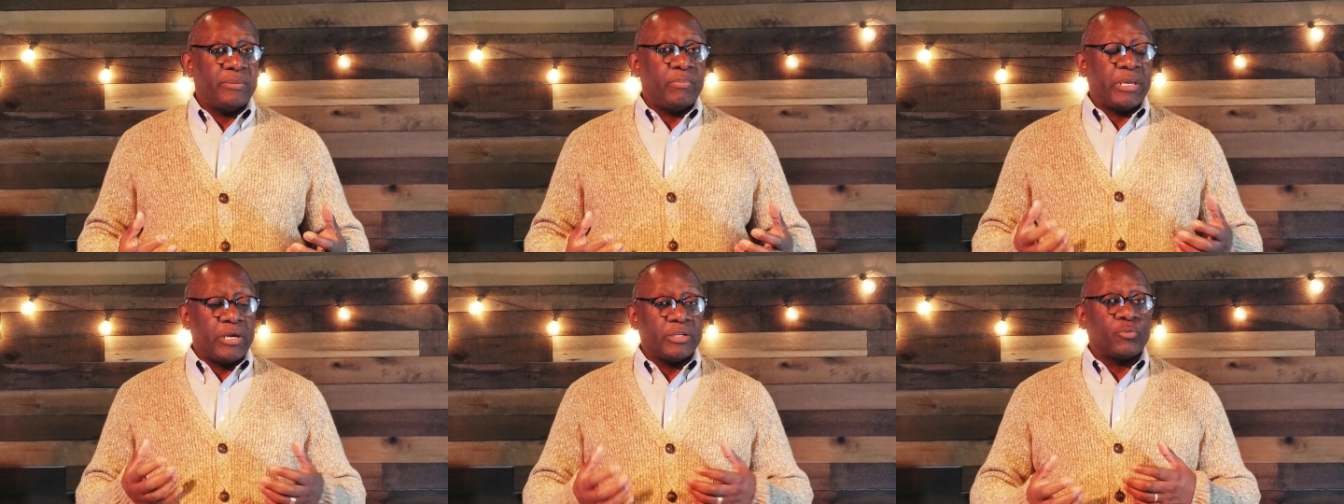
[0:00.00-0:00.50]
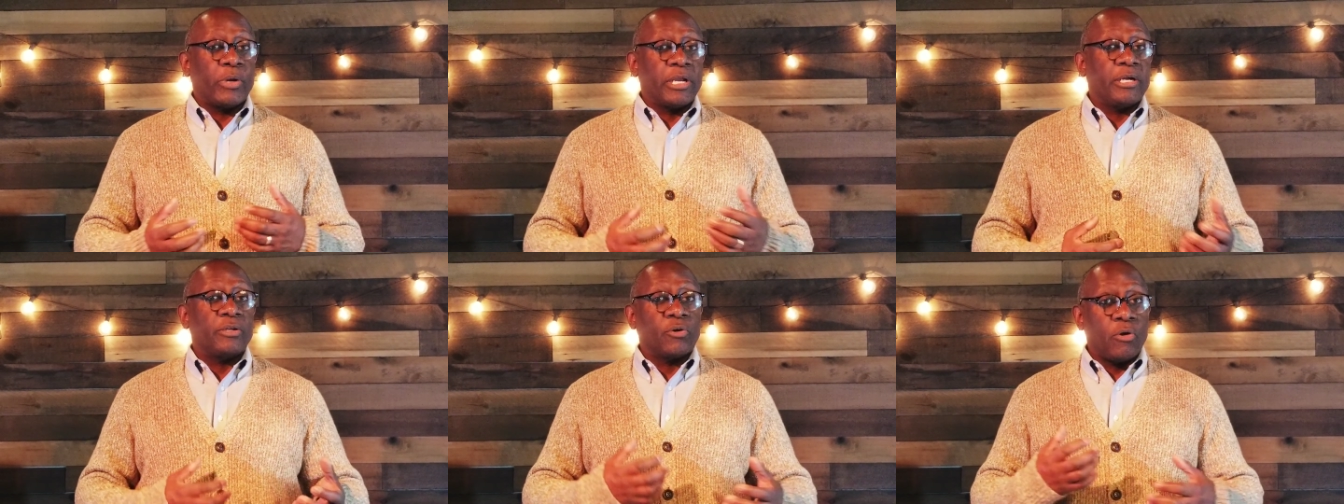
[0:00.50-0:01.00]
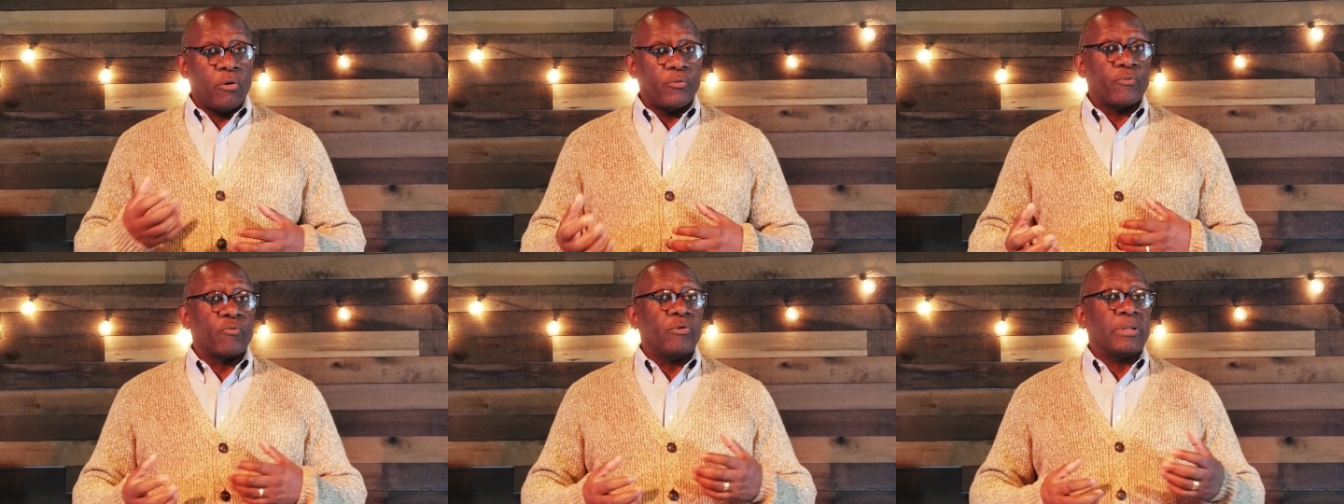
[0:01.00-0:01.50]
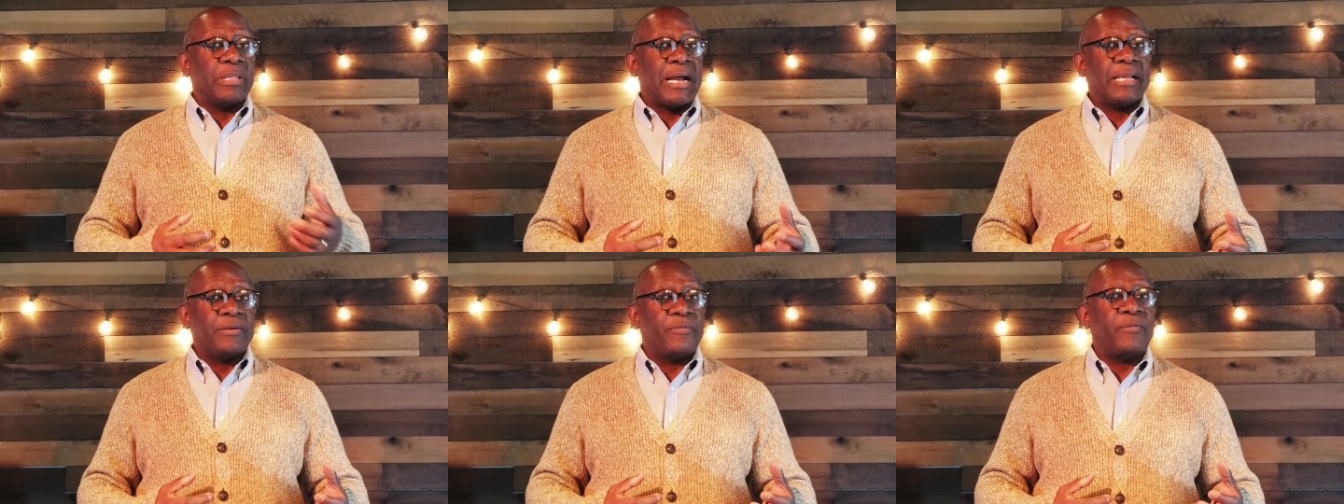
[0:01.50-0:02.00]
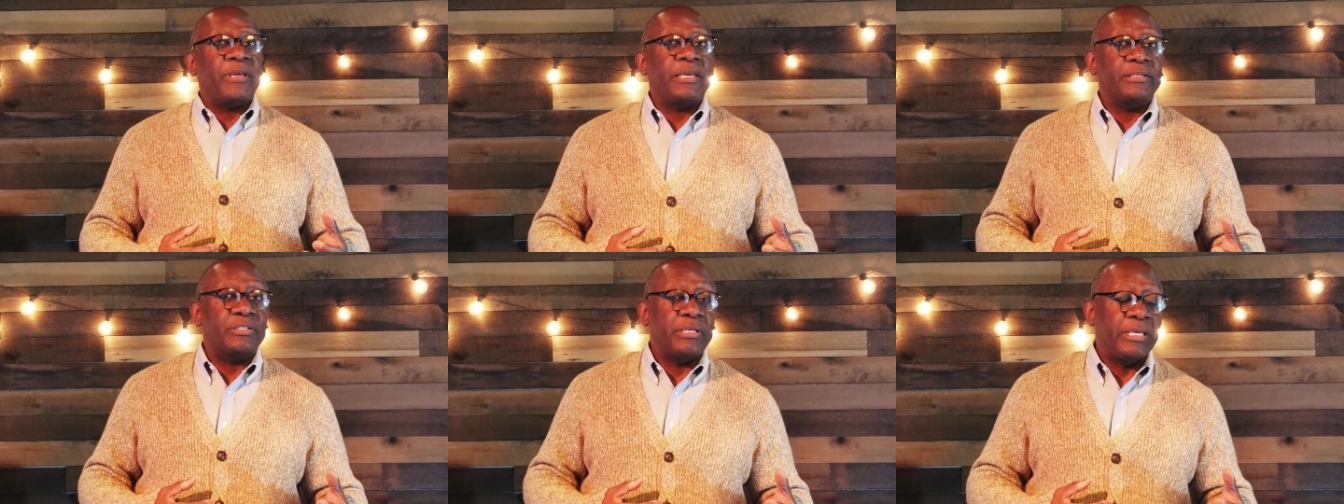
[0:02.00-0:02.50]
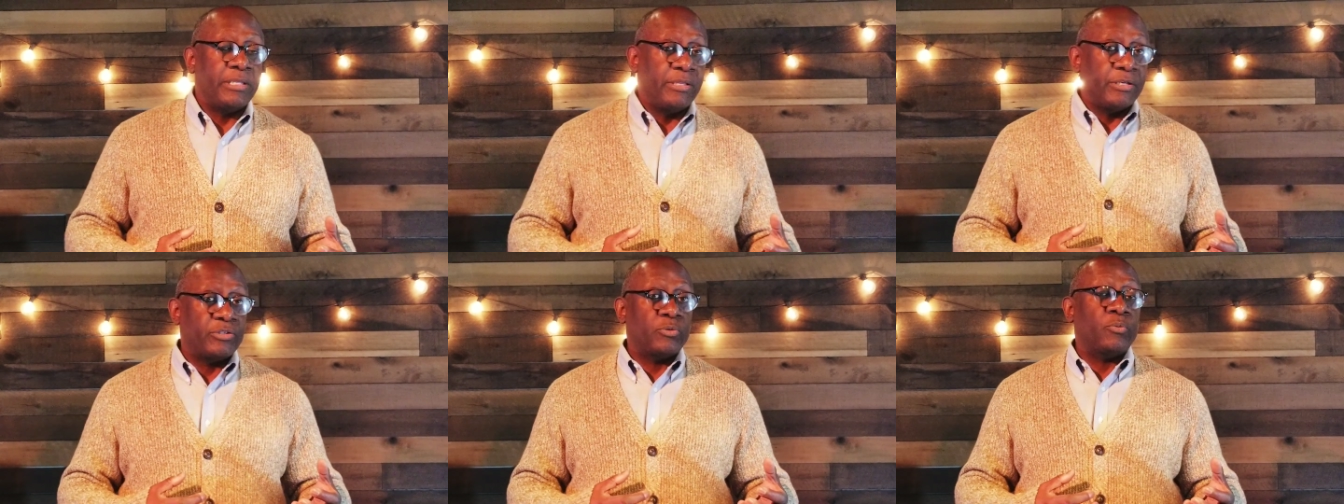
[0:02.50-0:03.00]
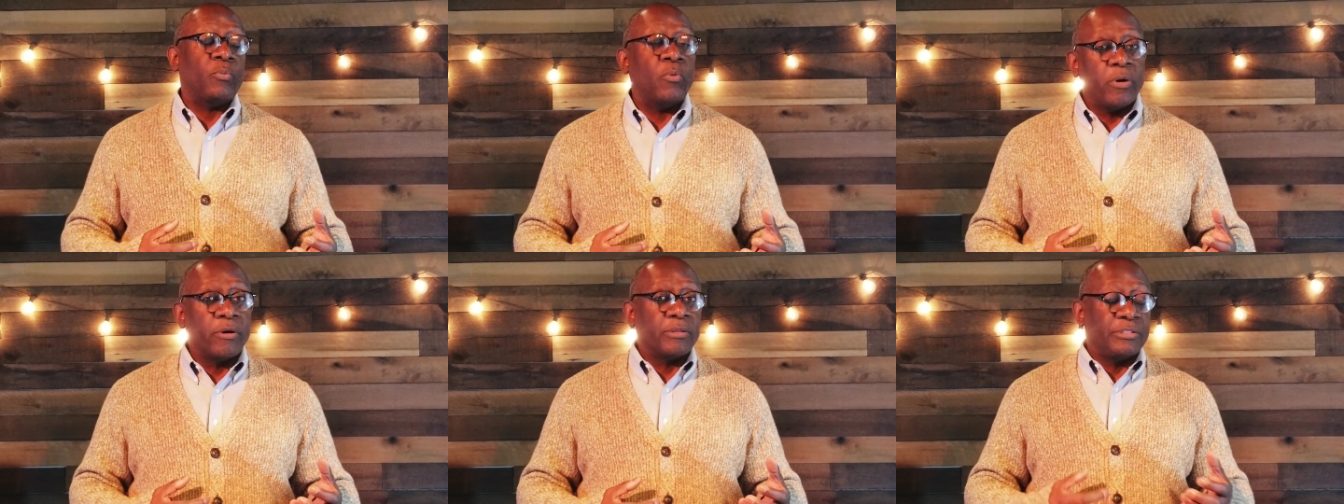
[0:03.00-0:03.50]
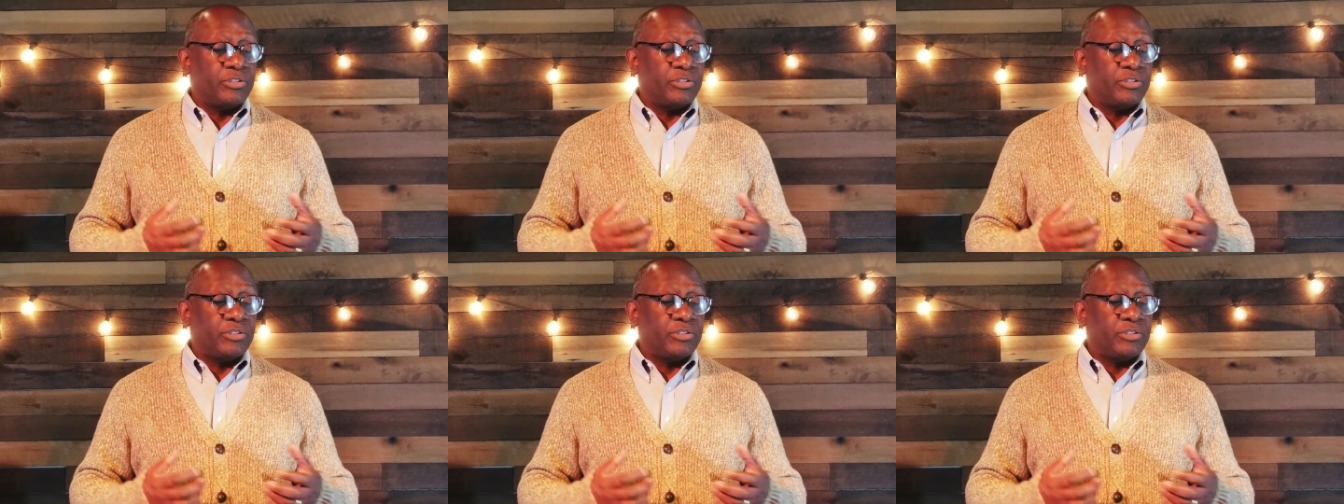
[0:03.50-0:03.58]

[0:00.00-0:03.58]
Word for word: because we're going to go through a lot of things in this world.